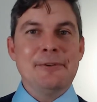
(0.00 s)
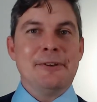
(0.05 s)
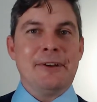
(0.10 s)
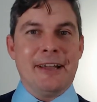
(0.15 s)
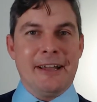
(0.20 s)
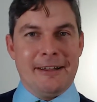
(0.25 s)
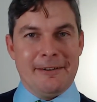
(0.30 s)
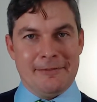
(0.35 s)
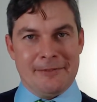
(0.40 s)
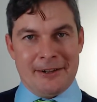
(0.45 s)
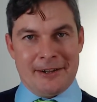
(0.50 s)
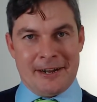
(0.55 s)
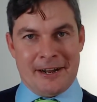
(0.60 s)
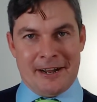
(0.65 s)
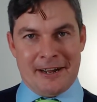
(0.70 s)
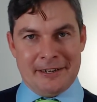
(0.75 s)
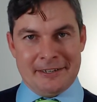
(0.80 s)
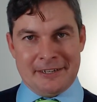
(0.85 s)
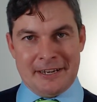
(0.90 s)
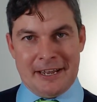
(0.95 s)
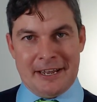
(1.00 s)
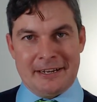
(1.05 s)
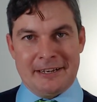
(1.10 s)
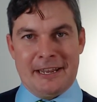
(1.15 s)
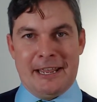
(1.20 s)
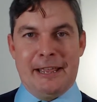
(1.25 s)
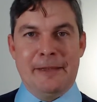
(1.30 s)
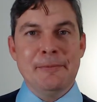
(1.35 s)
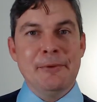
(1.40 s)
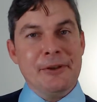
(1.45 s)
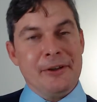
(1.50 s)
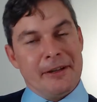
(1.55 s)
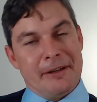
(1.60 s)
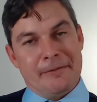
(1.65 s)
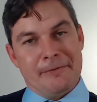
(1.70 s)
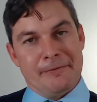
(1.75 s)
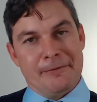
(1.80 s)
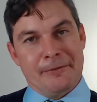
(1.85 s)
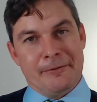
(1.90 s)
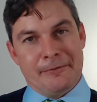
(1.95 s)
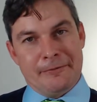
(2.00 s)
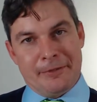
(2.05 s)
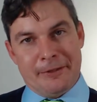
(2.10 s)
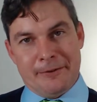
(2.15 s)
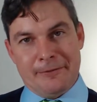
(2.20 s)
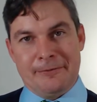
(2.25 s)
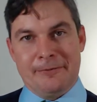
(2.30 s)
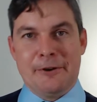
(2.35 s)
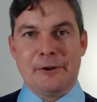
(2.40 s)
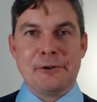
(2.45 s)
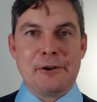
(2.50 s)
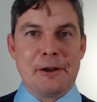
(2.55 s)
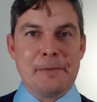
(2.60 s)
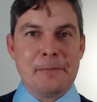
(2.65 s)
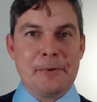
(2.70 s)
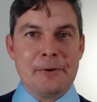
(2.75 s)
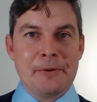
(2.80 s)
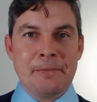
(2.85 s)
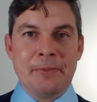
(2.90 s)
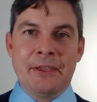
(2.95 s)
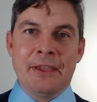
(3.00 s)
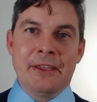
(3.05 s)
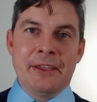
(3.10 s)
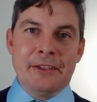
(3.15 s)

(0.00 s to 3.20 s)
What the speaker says: you have a contact name, you have their phone number,